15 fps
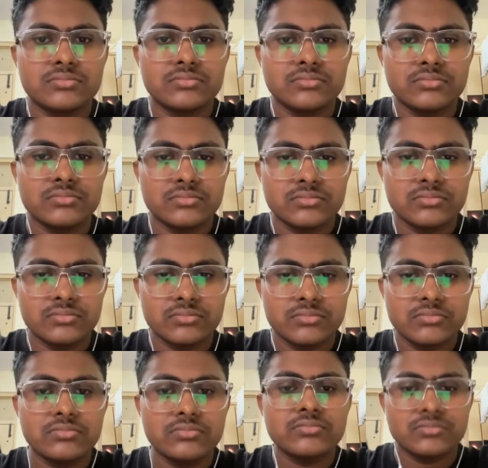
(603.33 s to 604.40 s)

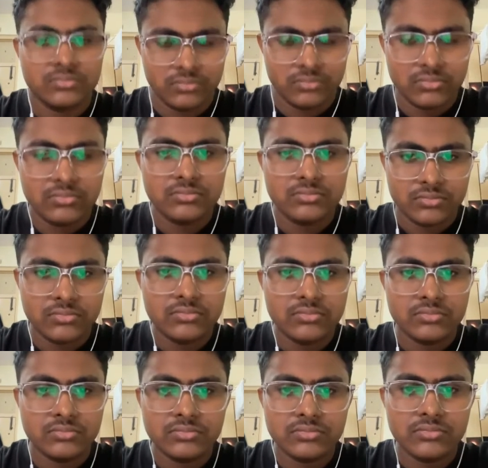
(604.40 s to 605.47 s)

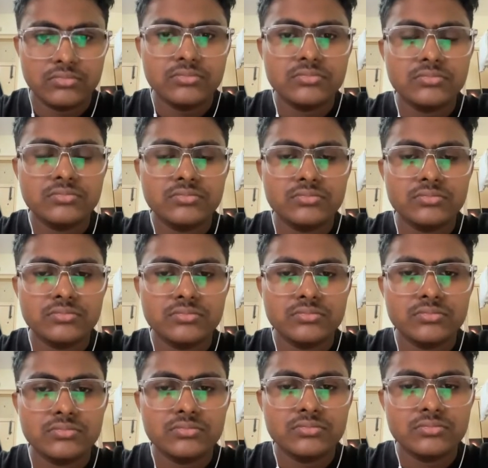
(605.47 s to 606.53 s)
(not speaking)